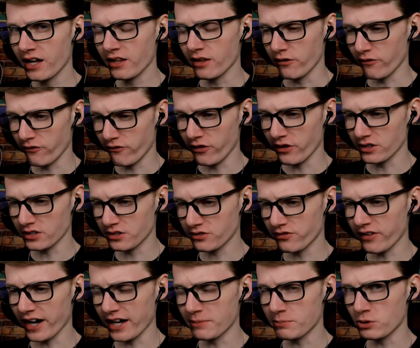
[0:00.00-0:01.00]
the fierce
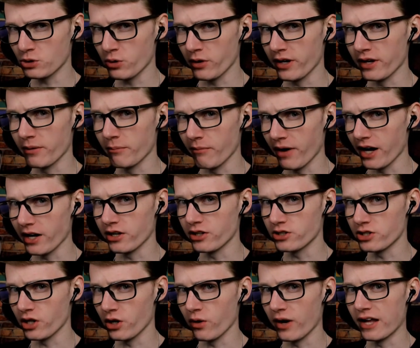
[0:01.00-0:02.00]
fight between Mahito